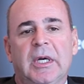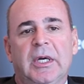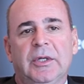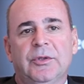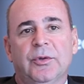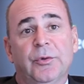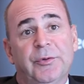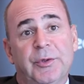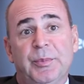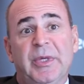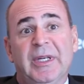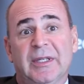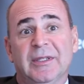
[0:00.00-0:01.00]
it's over
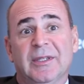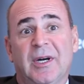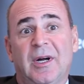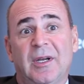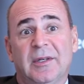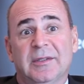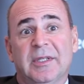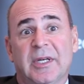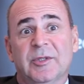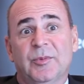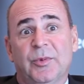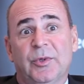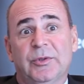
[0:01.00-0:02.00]
$1 billion
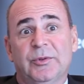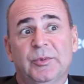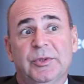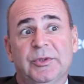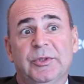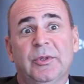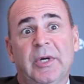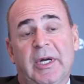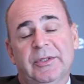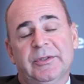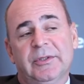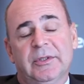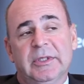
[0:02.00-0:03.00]
export to Brazil.
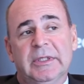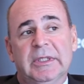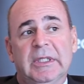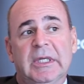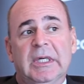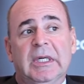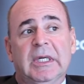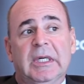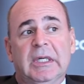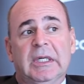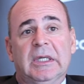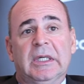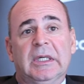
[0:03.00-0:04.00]
Actually,
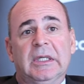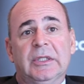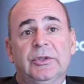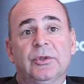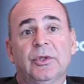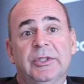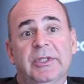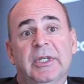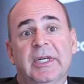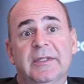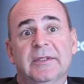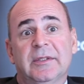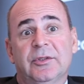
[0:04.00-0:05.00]
Georgia
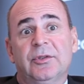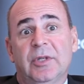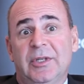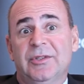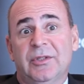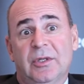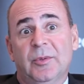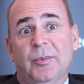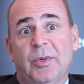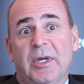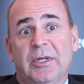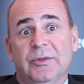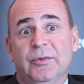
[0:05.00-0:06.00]
has a trade
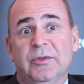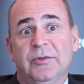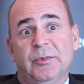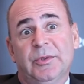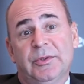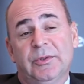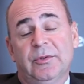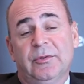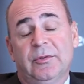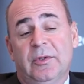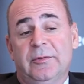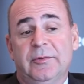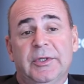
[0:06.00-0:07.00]
surplus with
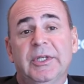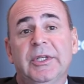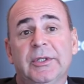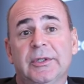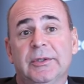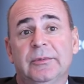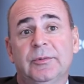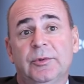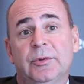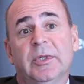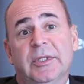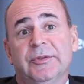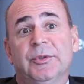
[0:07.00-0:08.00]
Brazil of near
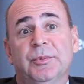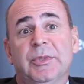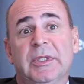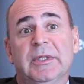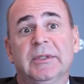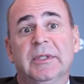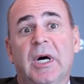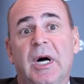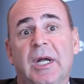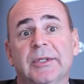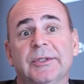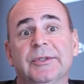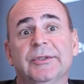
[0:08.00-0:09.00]
$200 million.
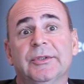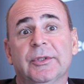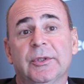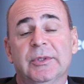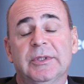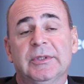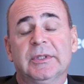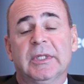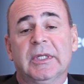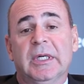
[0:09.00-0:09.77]
So it's